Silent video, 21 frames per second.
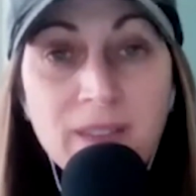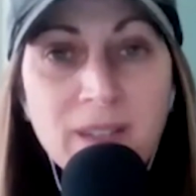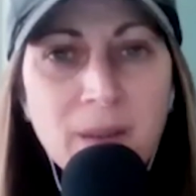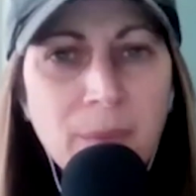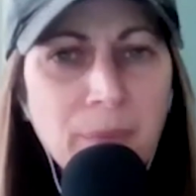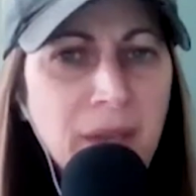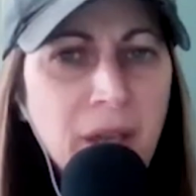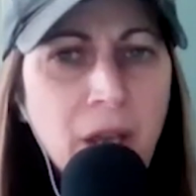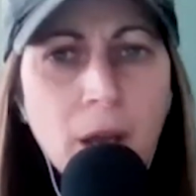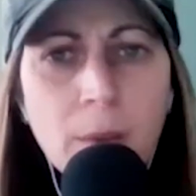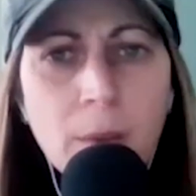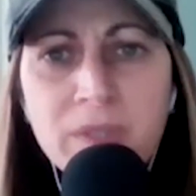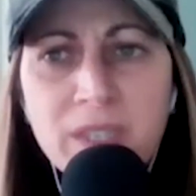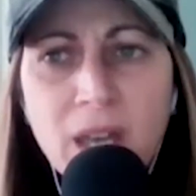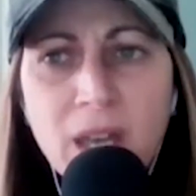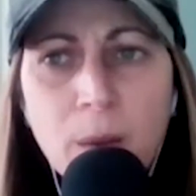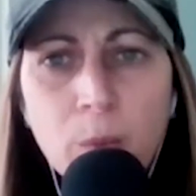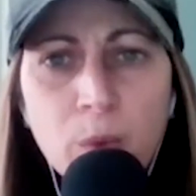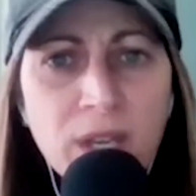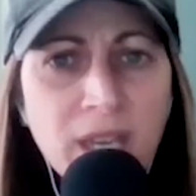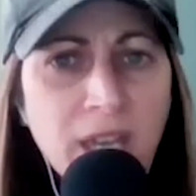Something comes
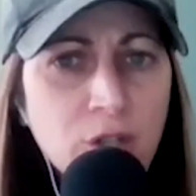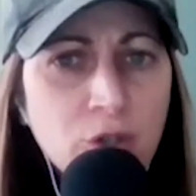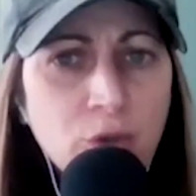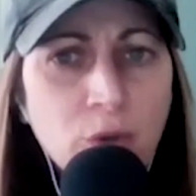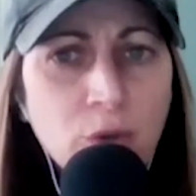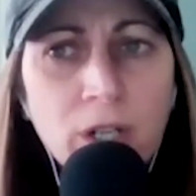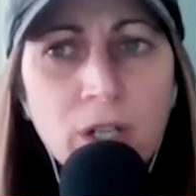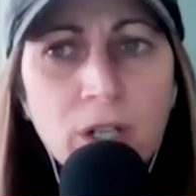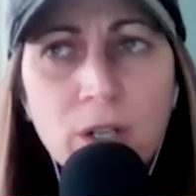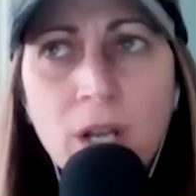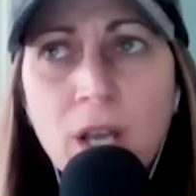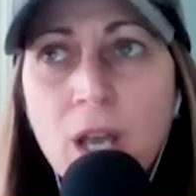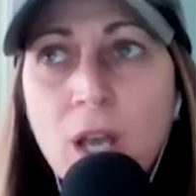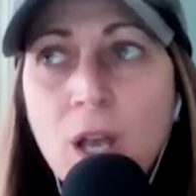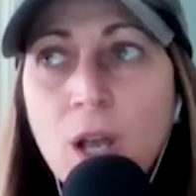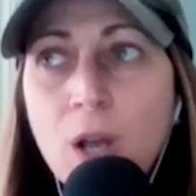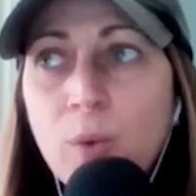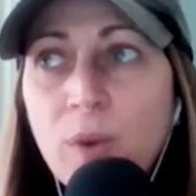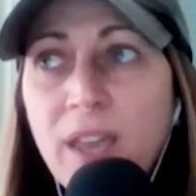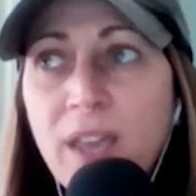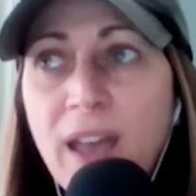up, we get triggered,
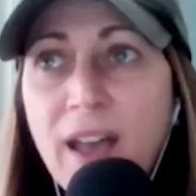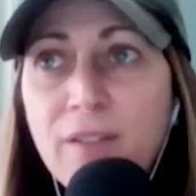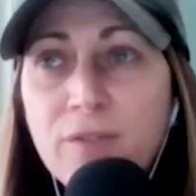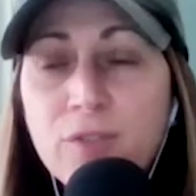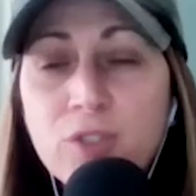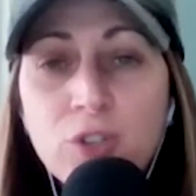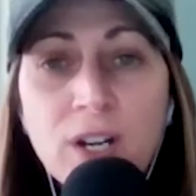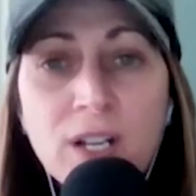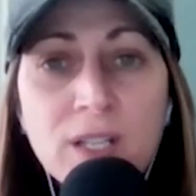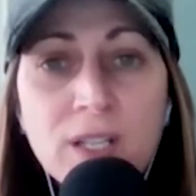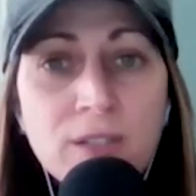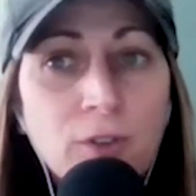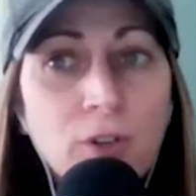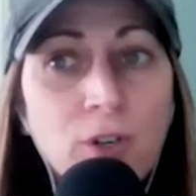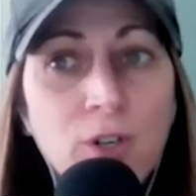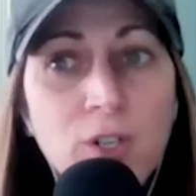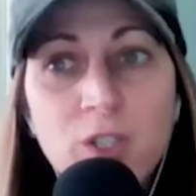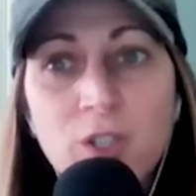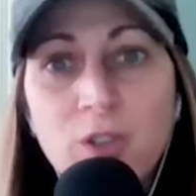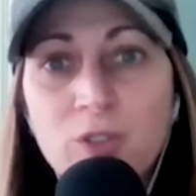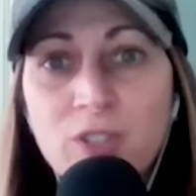we have
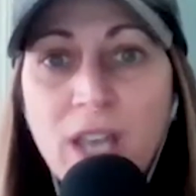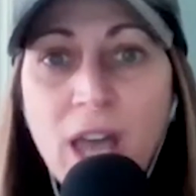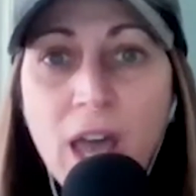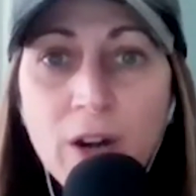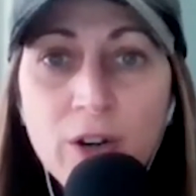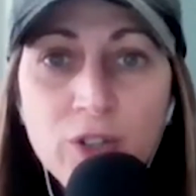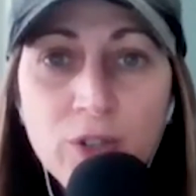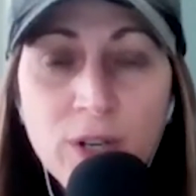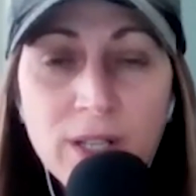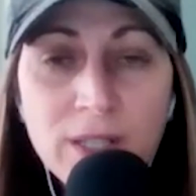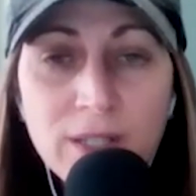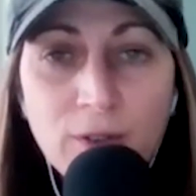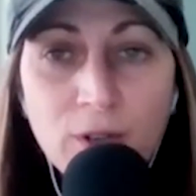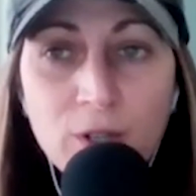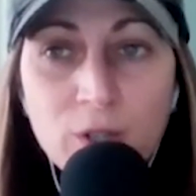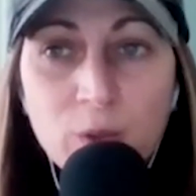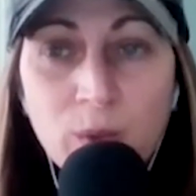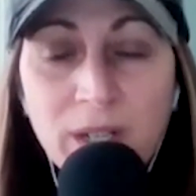transference, there's countertransference.